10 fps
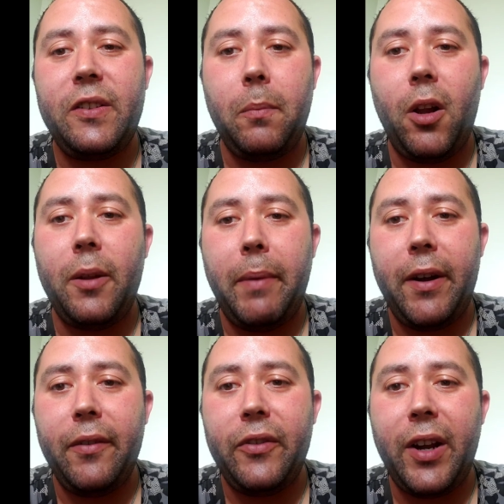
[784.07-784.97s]
small
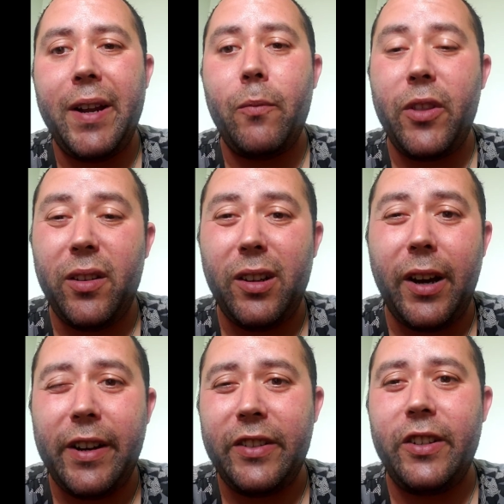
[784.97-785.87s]
amount of time with a
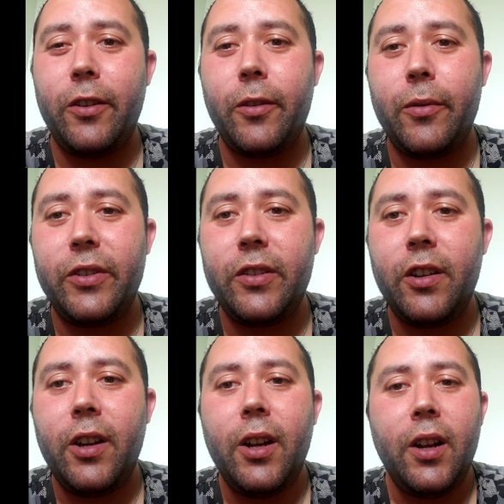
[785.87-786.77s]
lot of zeros.
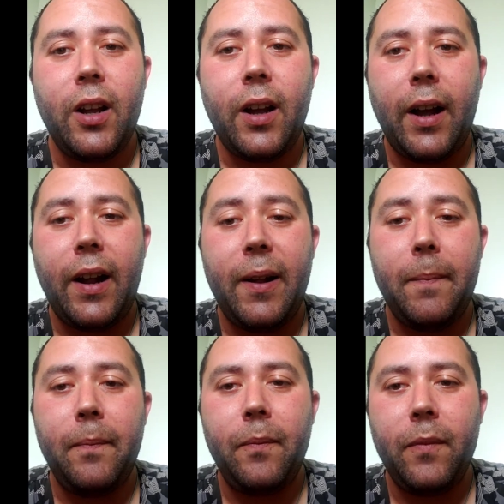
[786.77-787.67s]

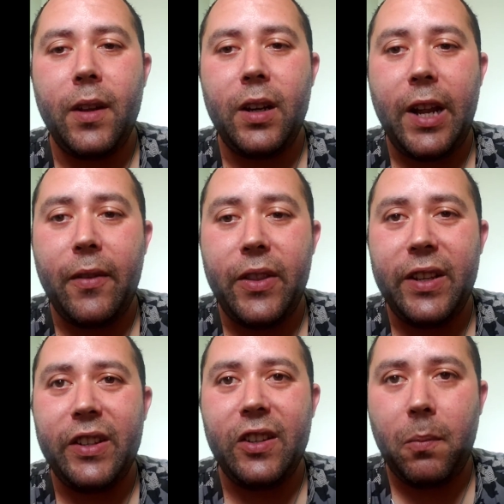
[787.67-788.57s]
Now
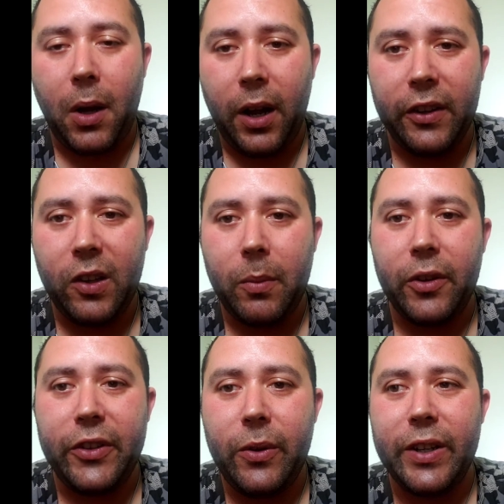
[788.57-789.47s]
this is
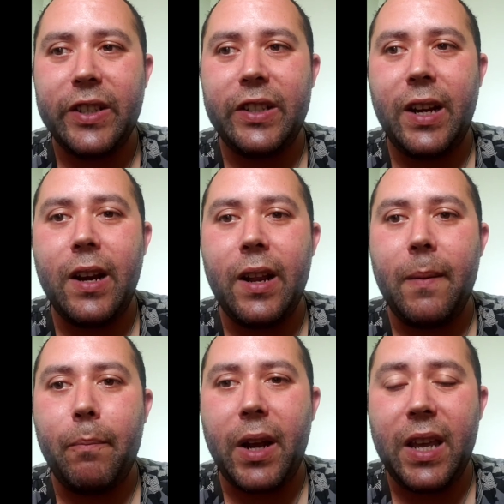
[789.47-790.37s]
possible to extend
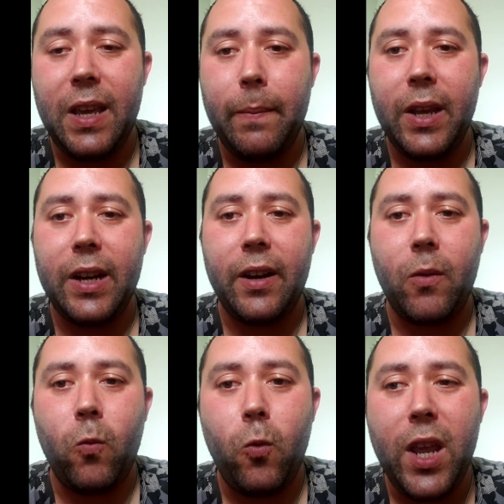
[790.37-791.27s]
it by keeping it in a
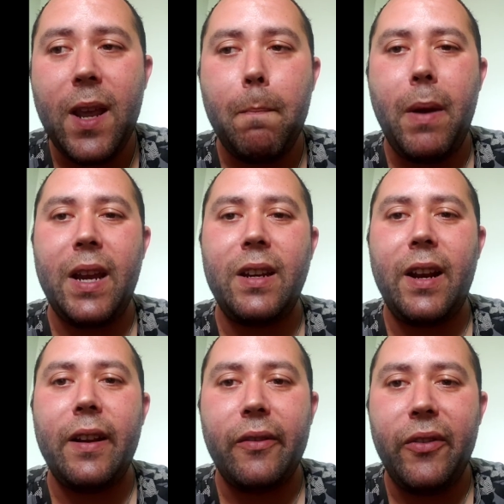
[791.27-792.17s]
weak
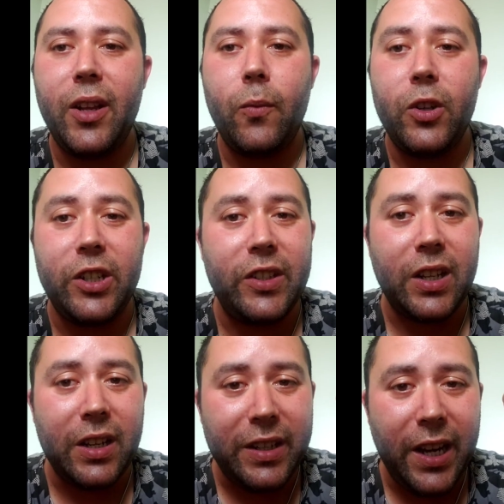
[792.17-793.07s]
magnetic field, which is the
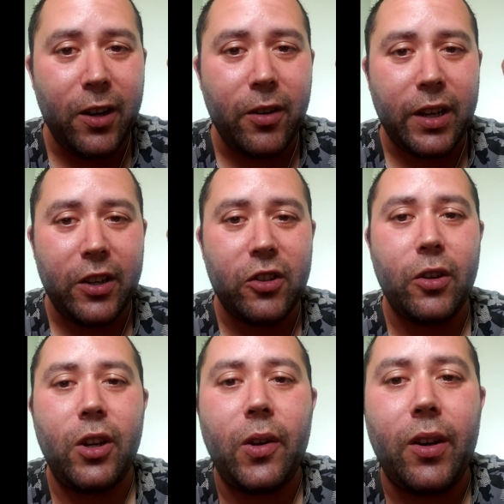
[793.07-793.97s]
container that I
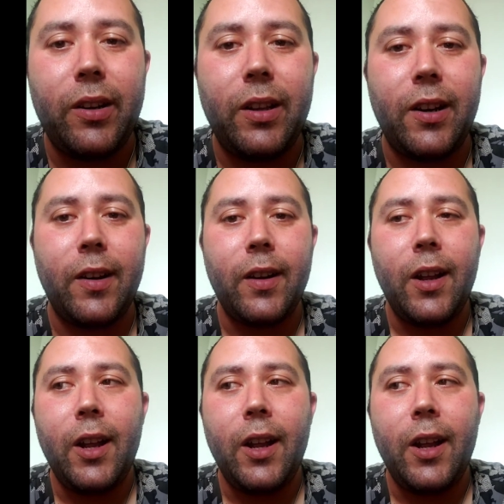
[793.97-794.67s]
showed you earlier,